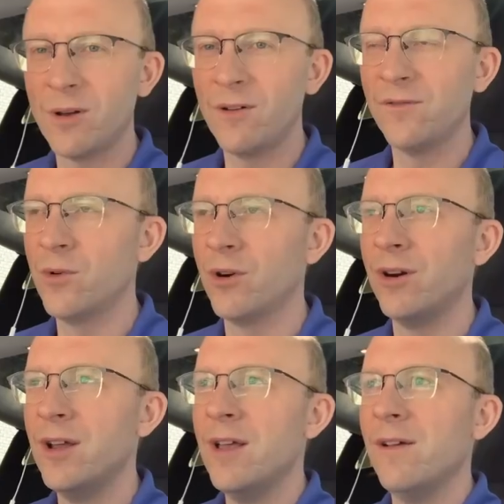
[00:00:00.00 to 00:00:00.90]
solve
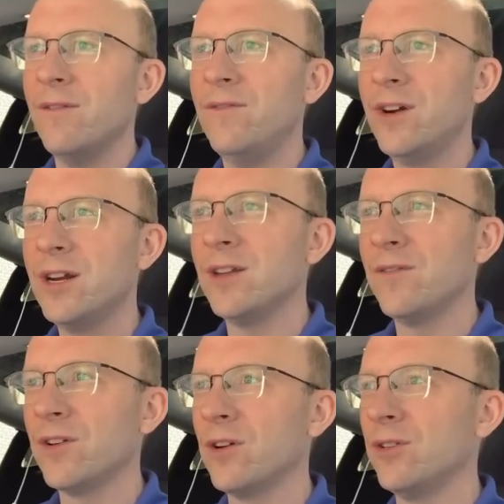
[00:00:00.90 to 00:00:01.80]
for, very
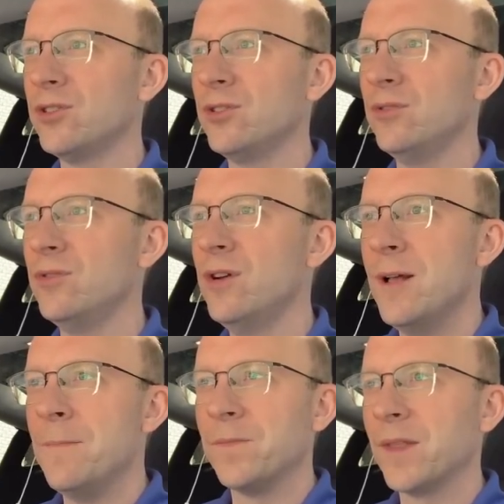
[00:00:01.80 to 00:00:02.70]
difficult to
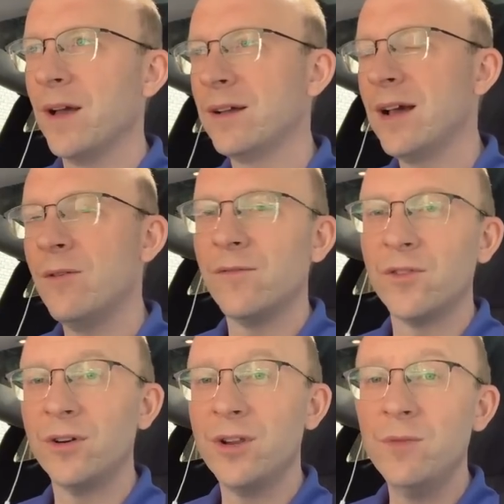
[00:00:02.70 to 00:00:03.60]
account
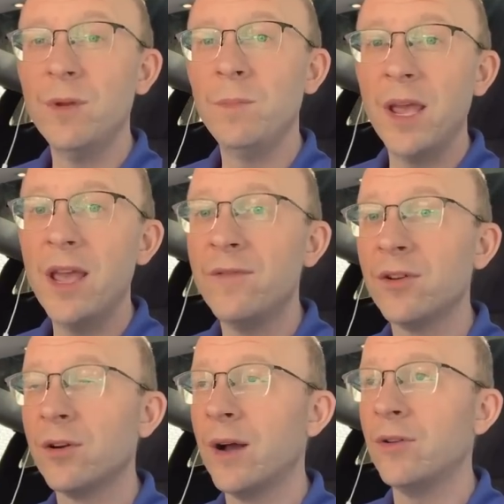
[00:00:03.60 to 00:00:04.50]
for human
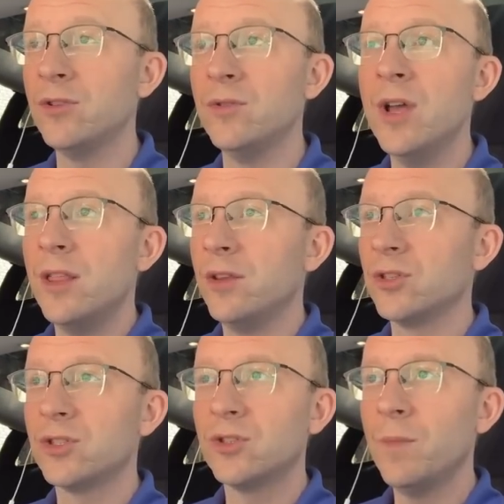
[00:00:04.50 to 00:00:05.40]
behavior around you.
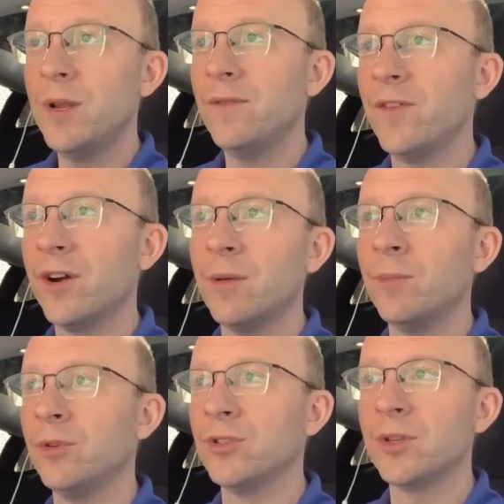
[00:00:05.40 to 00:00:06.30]
There's so many
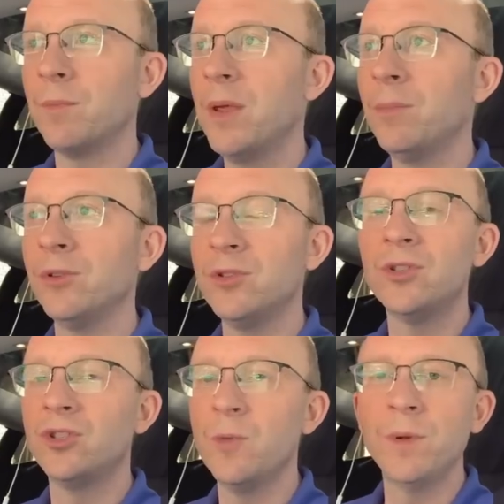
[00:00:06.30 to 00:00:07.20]
variables. People
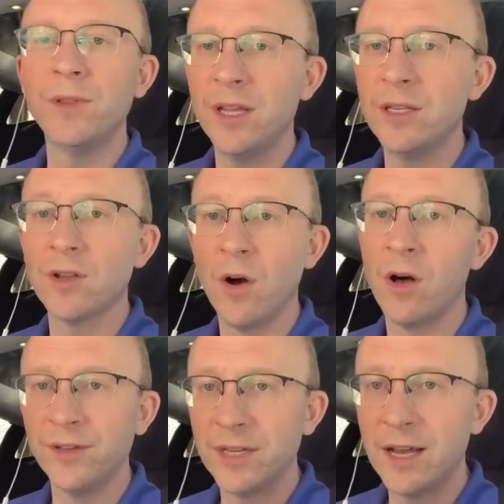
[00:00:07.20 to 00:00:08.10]
do stupid things
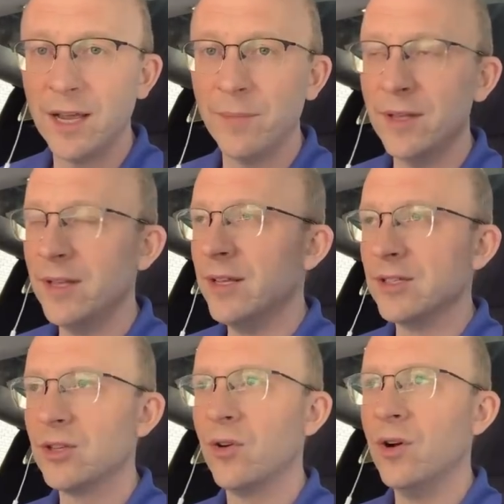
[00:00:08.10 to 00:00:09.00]
all the time.
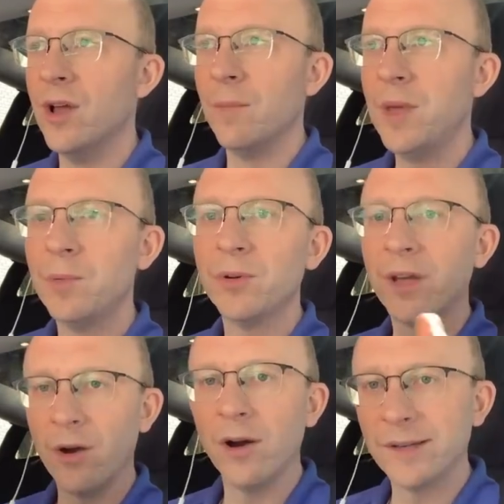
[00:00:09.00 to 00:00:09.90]
So people
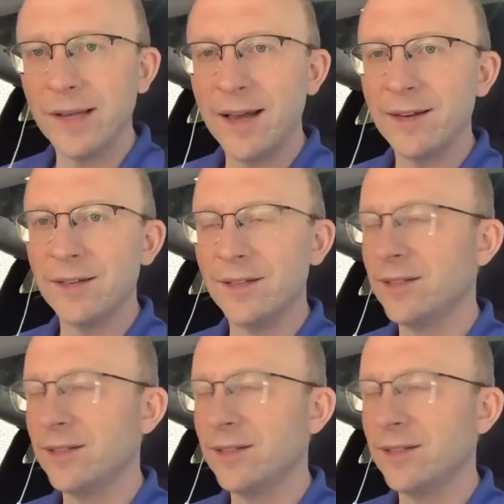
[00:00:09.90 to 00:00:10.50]
get honked at.